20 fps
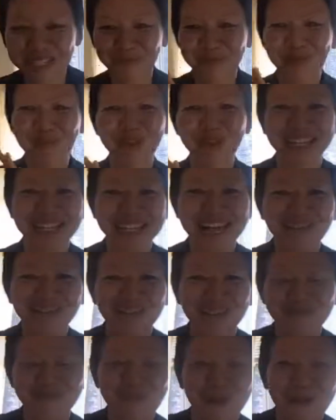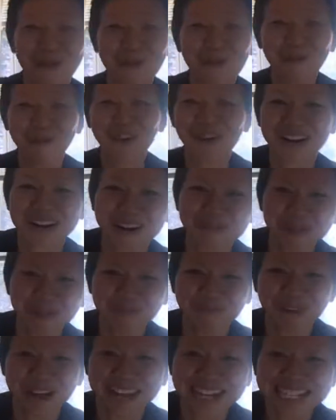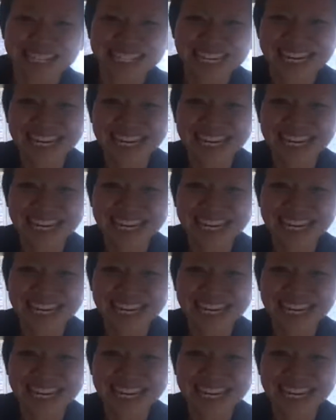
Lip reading: me with a 10-foot pole for a couple of months.